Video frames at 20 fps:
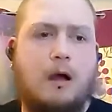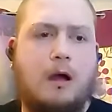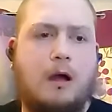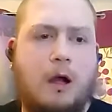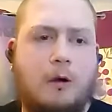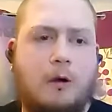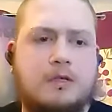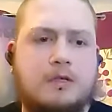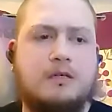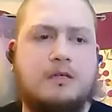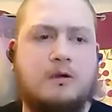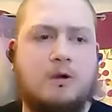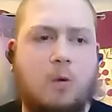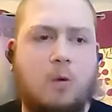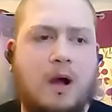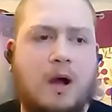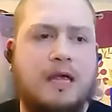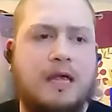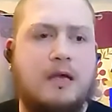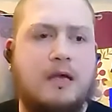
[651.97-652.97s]
I was
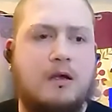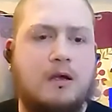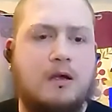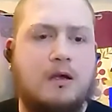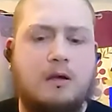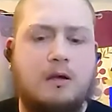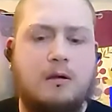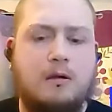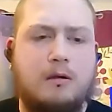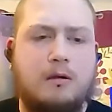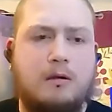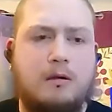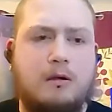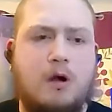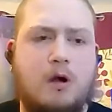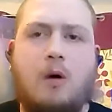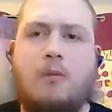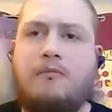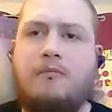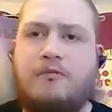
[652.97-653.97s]
quite
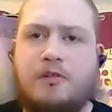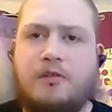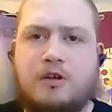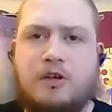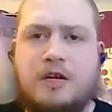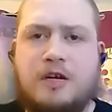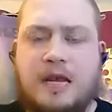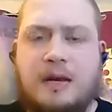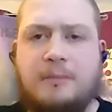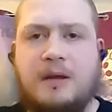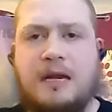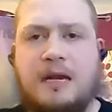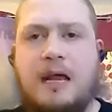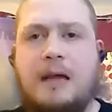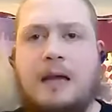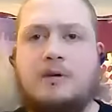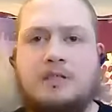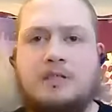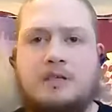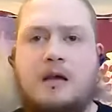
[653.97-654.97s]
confident in being
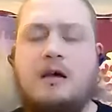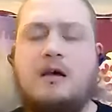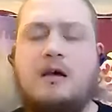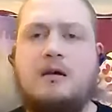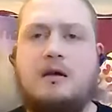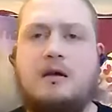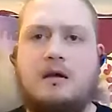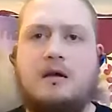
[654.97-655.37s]
able to